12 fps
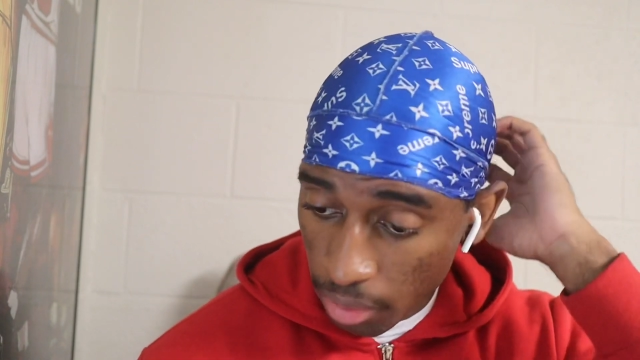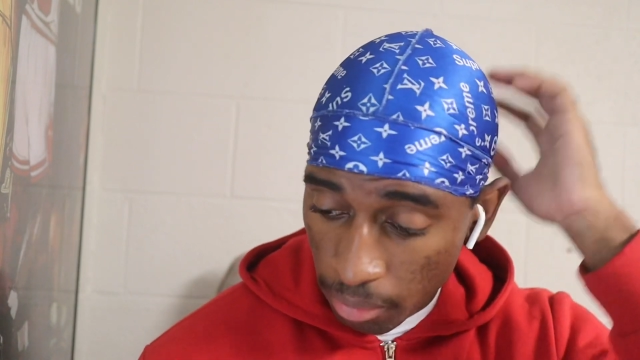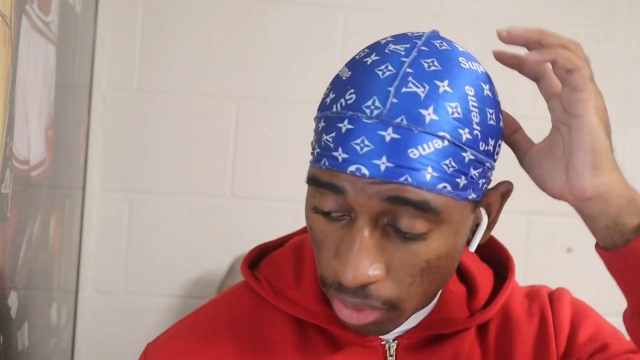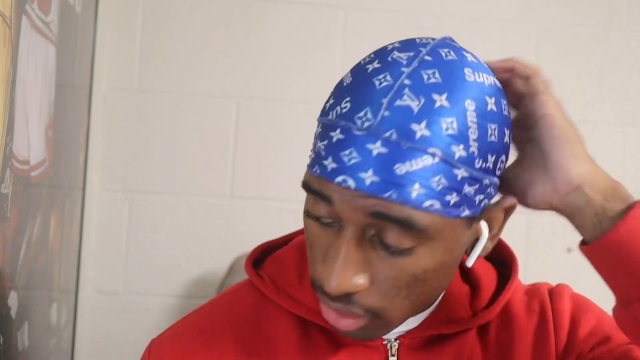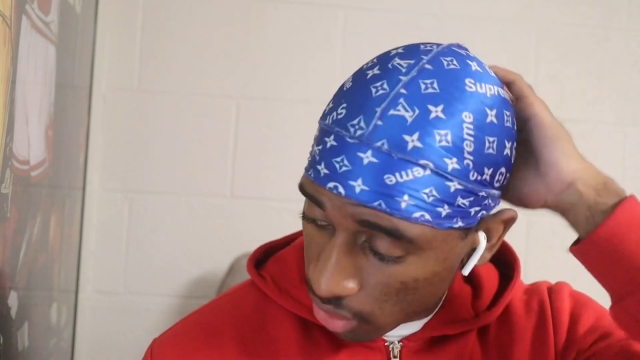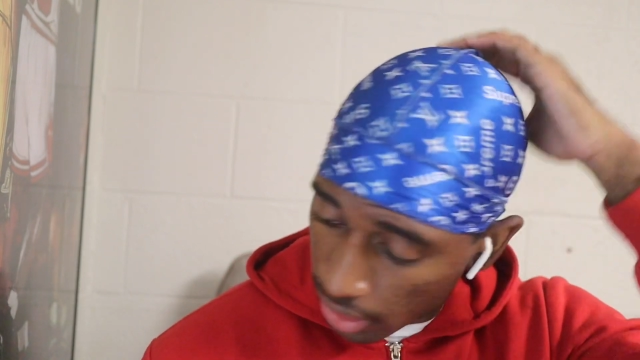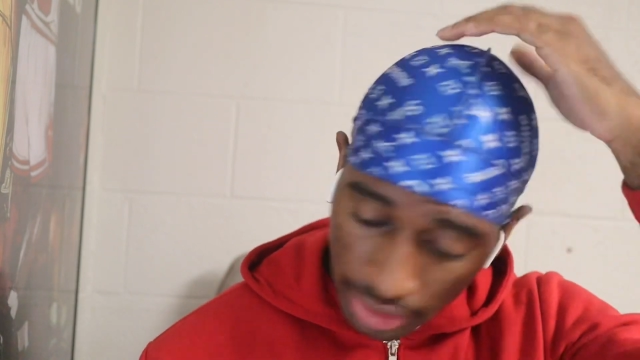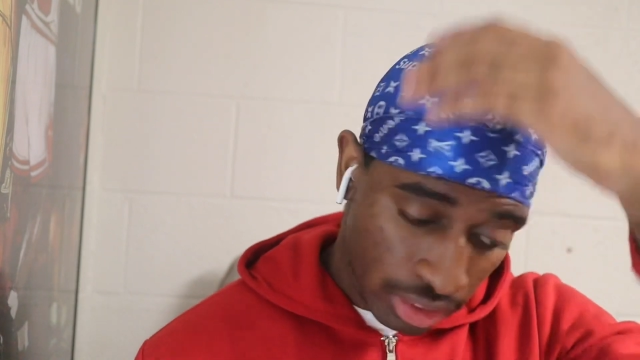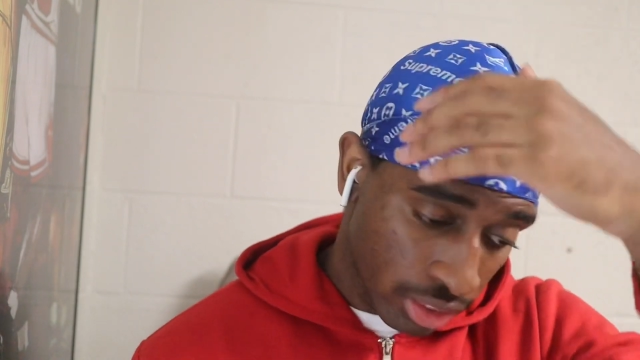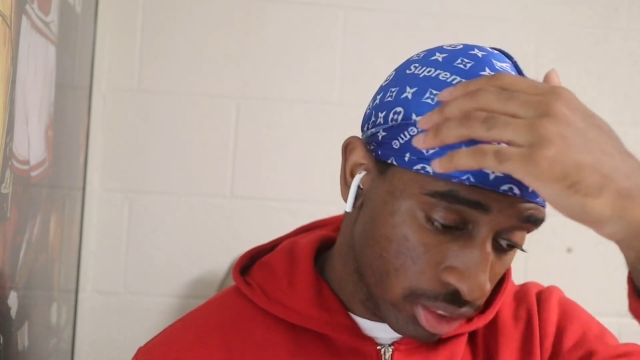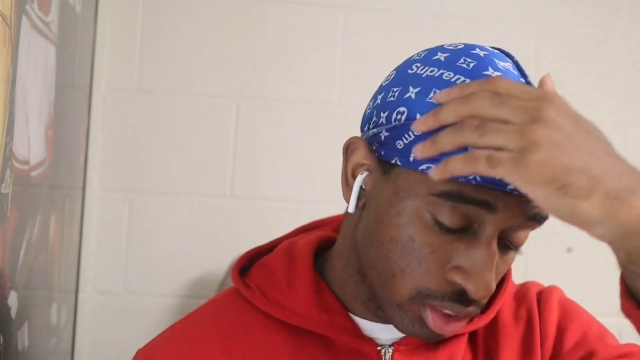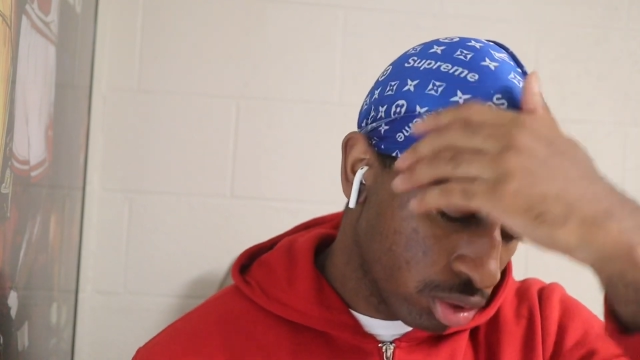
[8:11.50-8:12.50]
brushing like
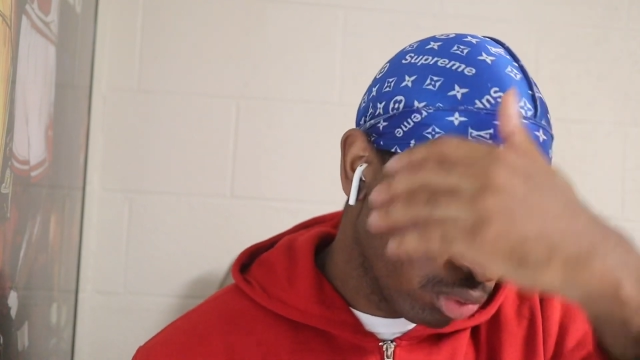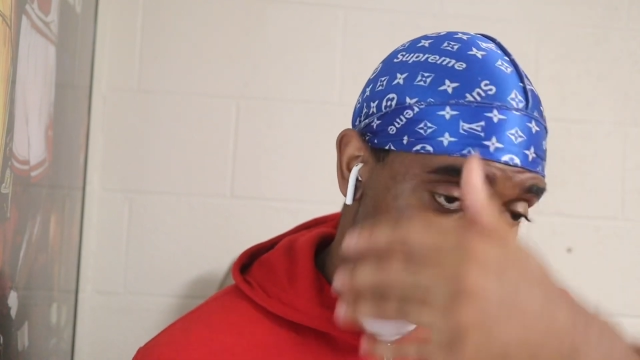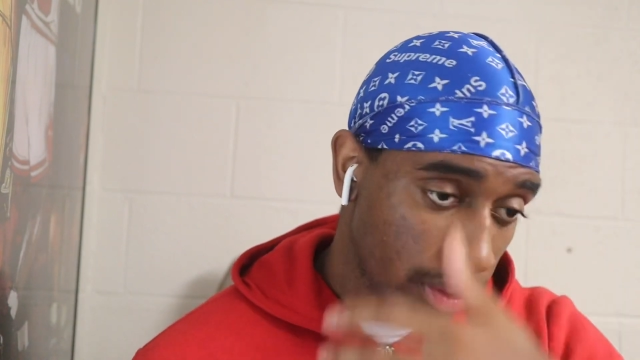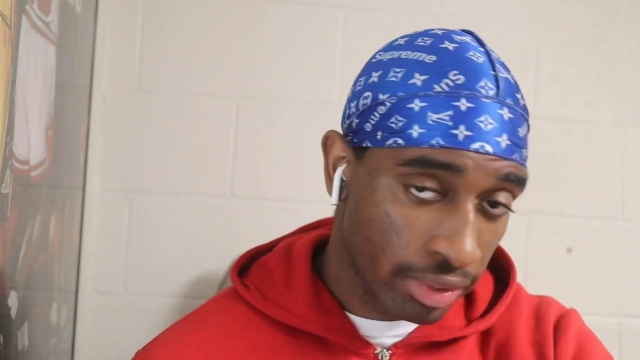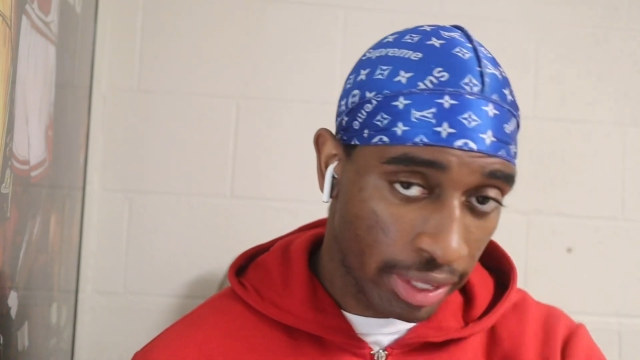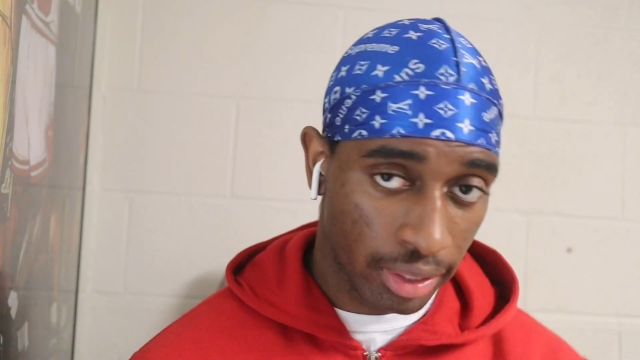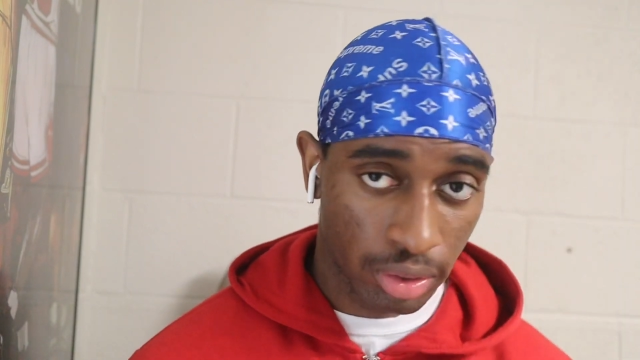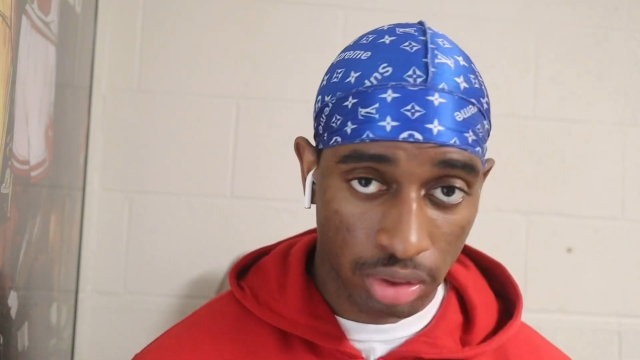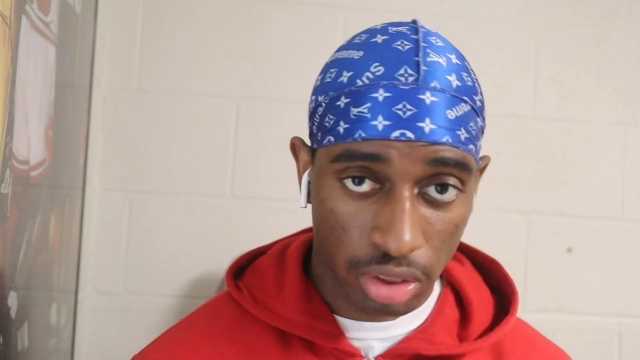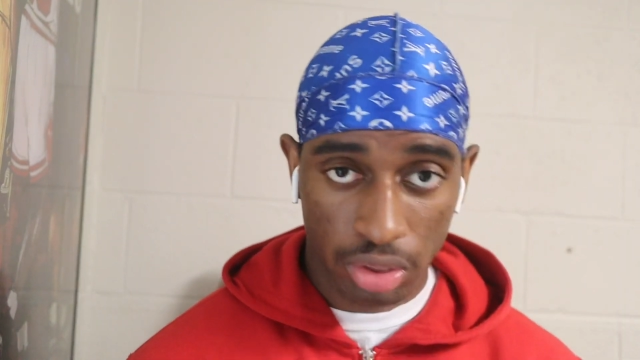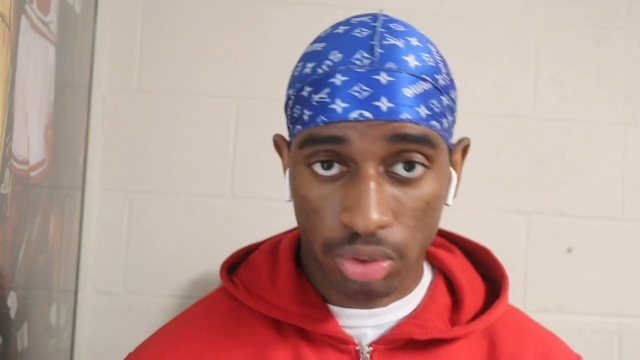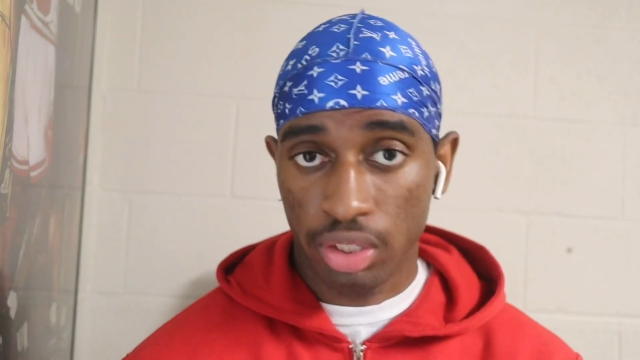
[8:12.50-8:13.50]
this, whatever angles.
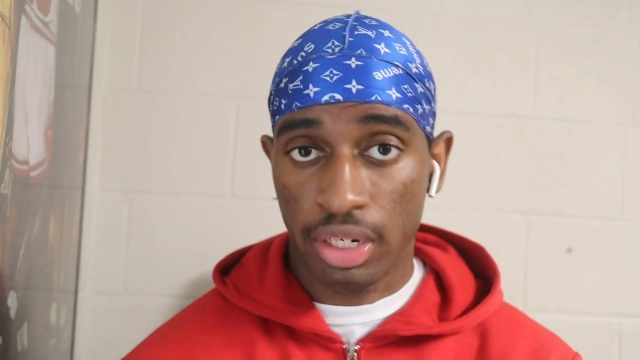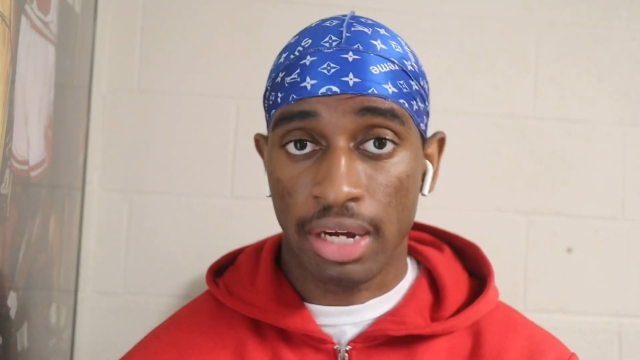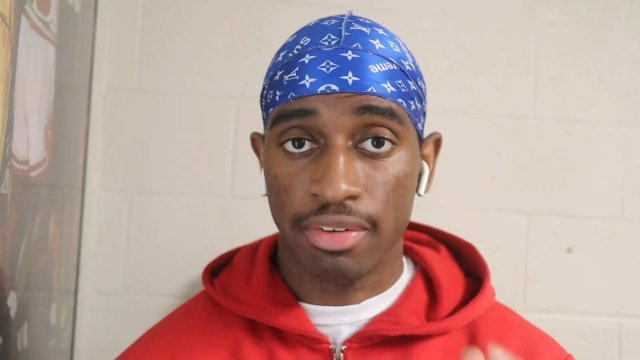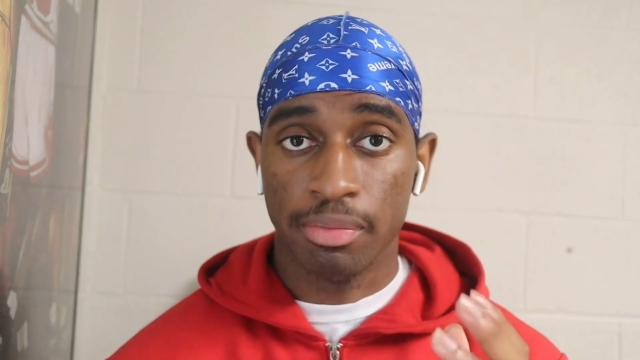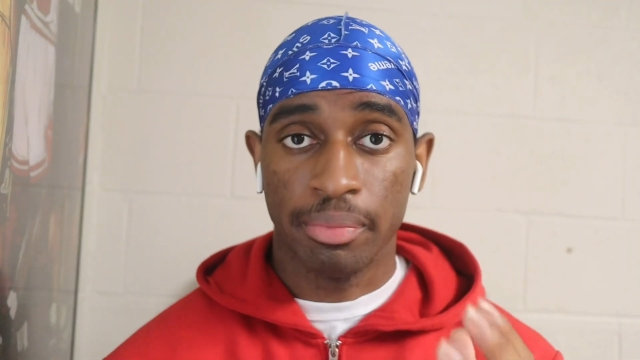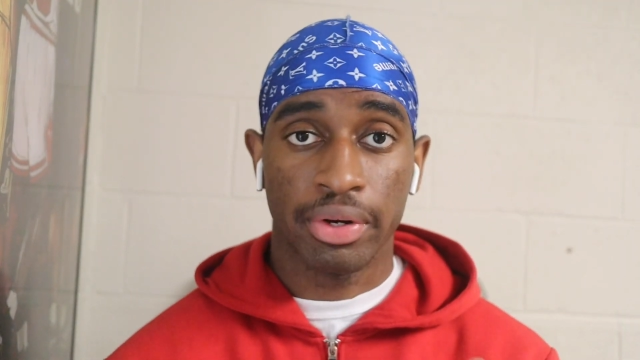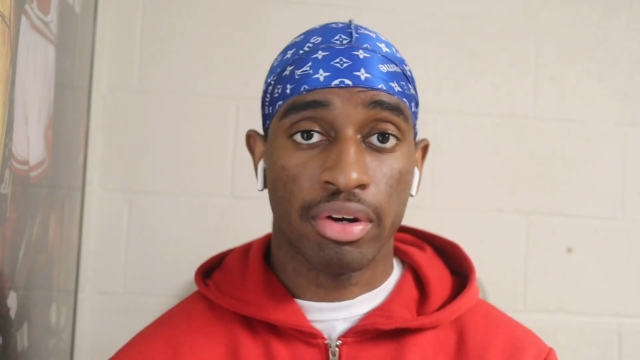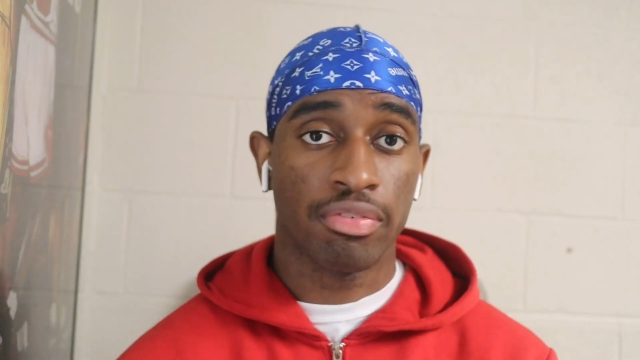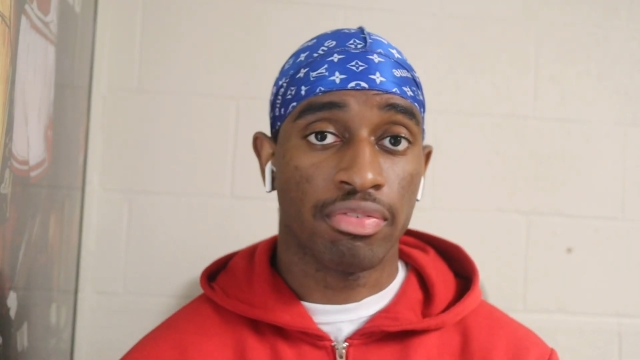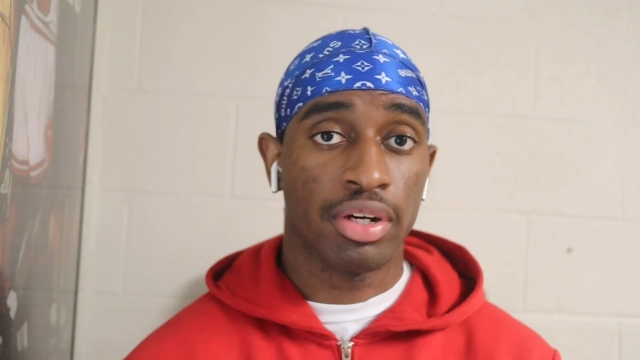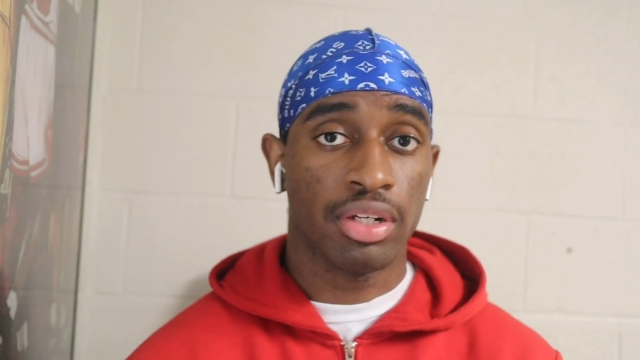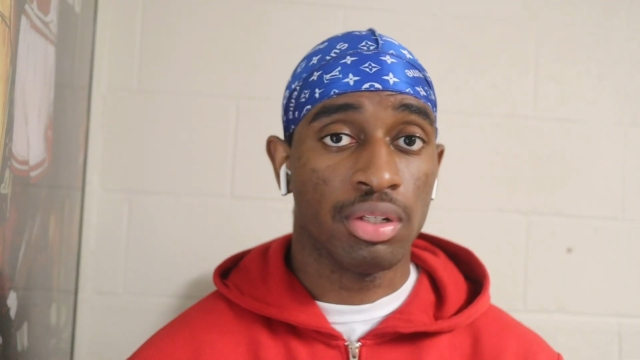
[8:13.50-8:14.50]
You need to have a mirror in
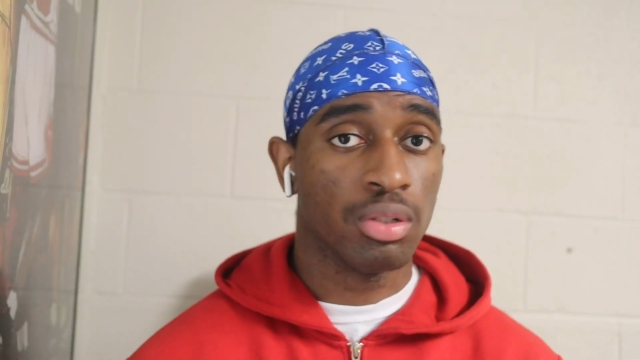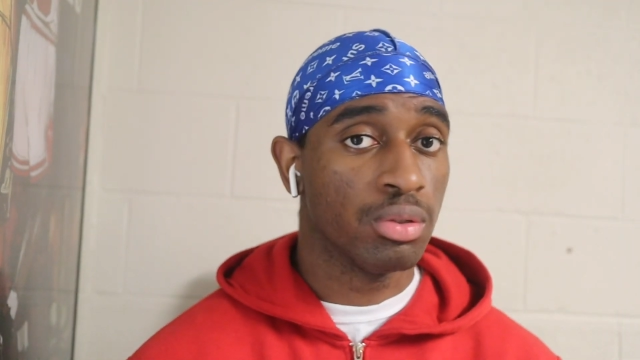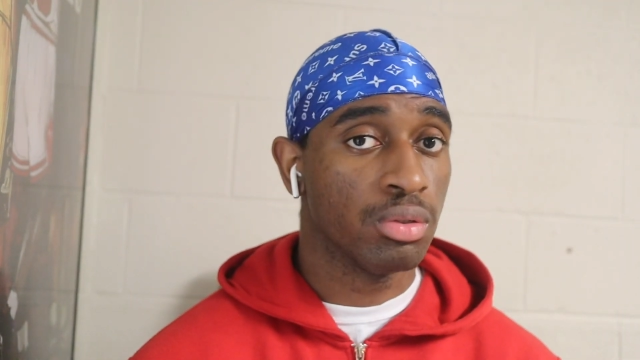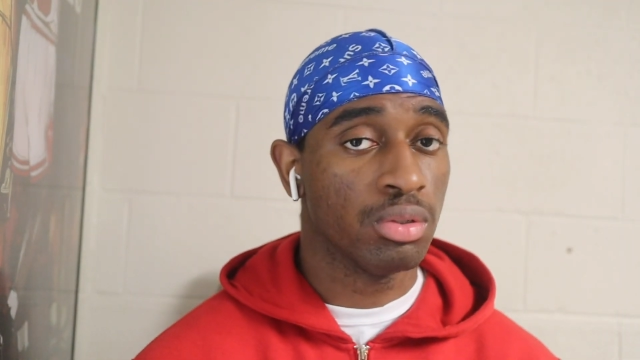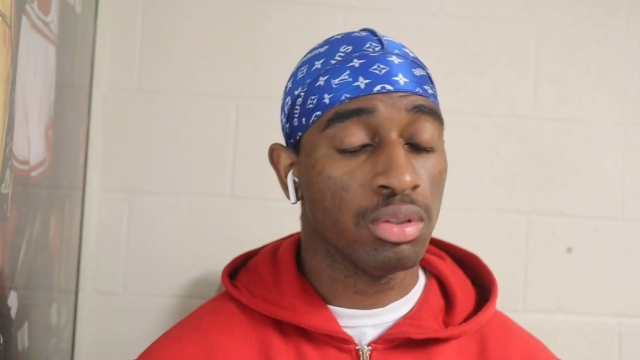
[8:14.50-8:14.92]
front of you